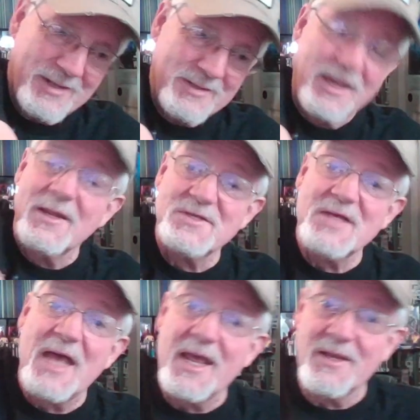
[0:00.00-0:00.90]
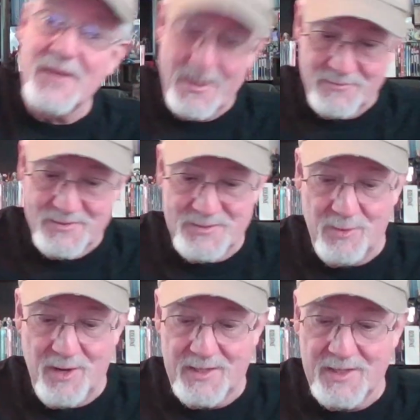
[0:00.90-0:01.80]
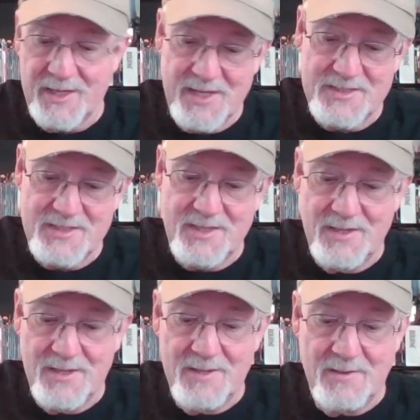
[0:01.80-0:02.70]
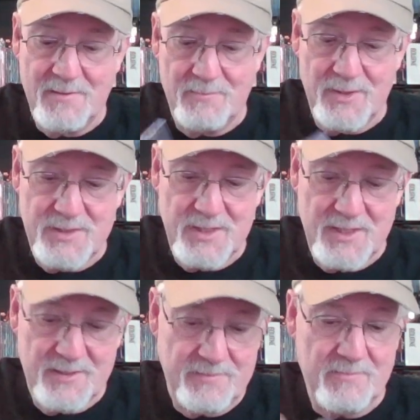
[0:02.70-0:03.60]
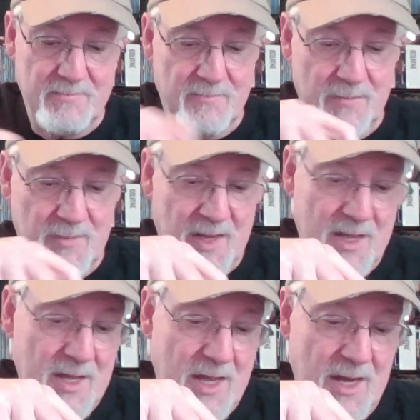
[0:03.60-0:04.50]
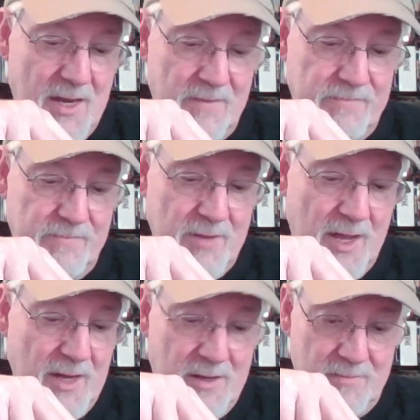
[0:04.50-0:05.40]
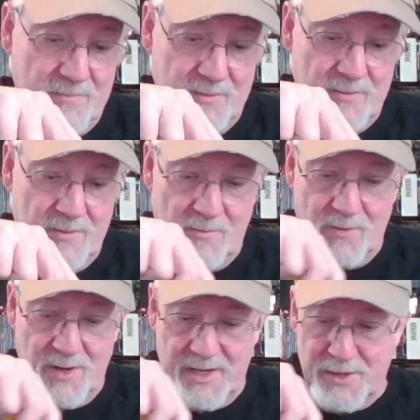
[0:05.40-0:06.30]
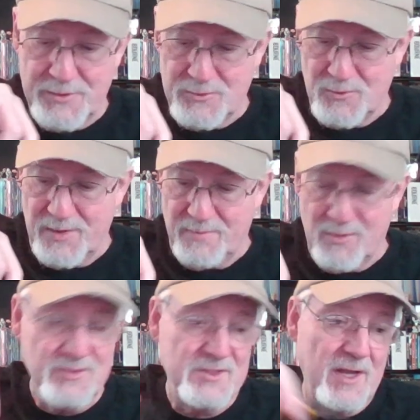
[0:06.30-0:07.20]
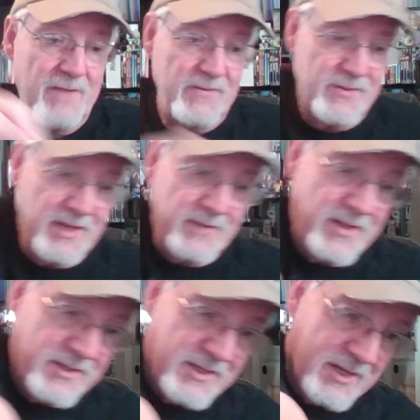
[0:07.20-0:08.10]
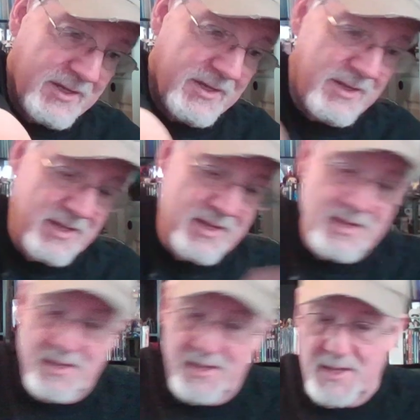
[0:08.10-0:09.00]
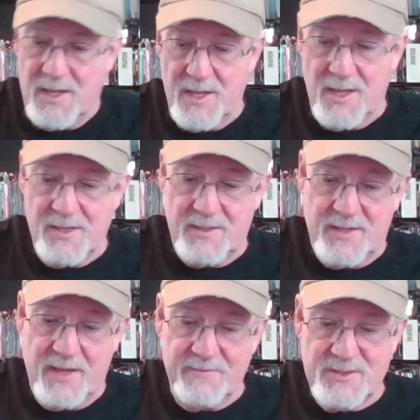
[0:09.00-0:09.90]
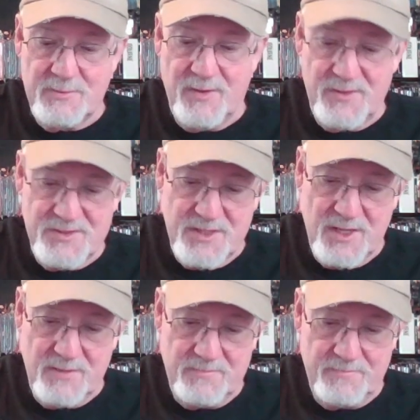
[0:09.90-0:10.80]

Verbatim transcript: kind of sad in that respect I guess but uh, I love I really enjoy most everything that uh, uh Kevin Smith has done